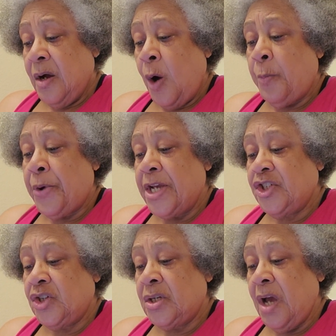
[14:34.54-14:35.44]

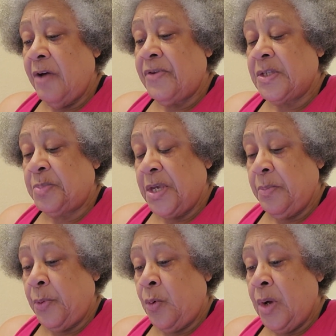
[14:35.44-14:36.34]
oppression of his
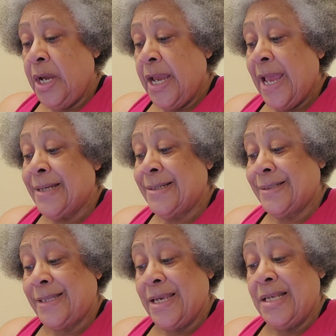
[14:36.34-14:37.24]
people, and
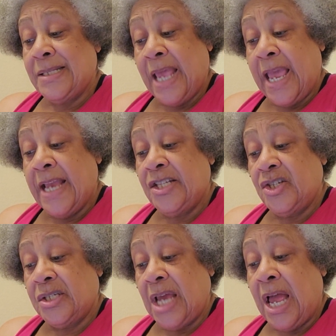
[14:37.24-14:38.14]
disease, age,
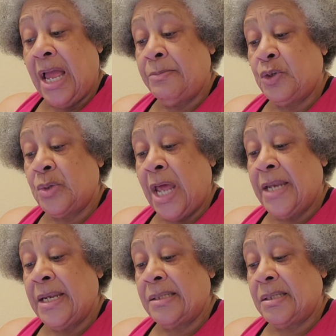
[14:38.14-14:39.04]
and time do
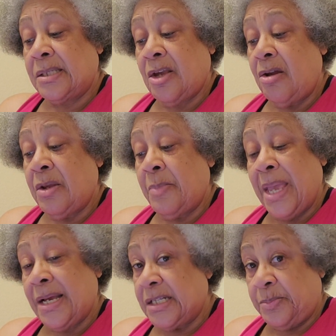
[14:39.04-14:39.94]
not necessarily
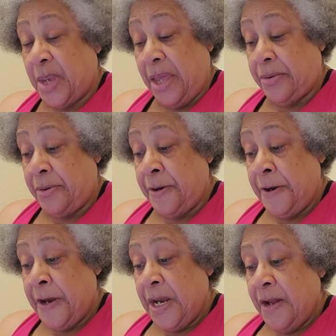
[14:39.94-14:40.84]
make us better.
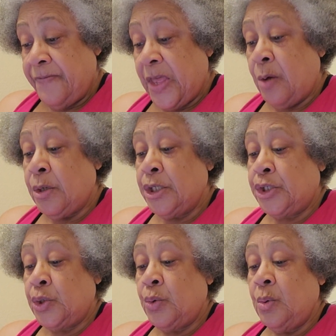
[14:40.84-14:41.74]
They only
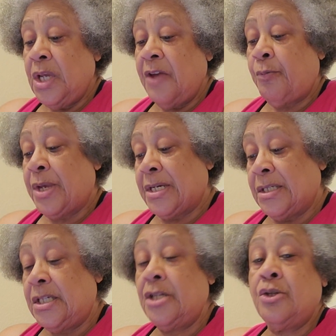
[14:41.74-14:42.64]
do if we
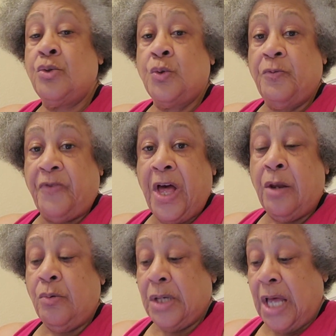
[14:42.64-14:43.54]
continue to
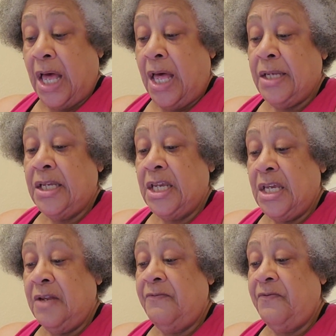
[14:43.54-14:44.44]
follow God
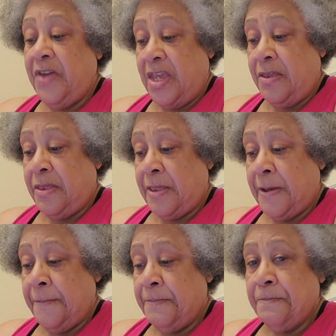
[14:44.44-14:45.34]
in
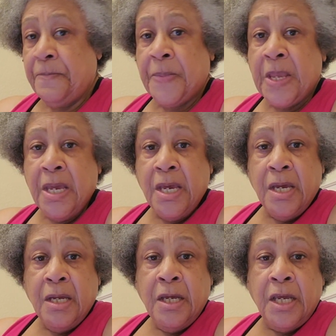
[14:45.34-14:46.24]
faith.
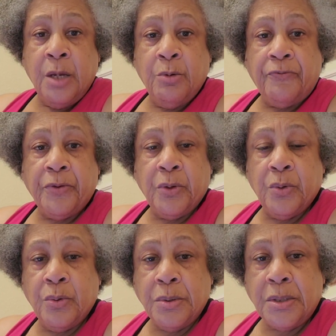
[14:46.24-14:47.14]
He
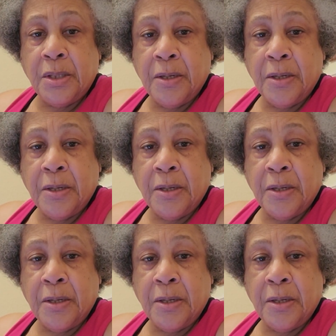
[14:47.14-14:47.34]
refused.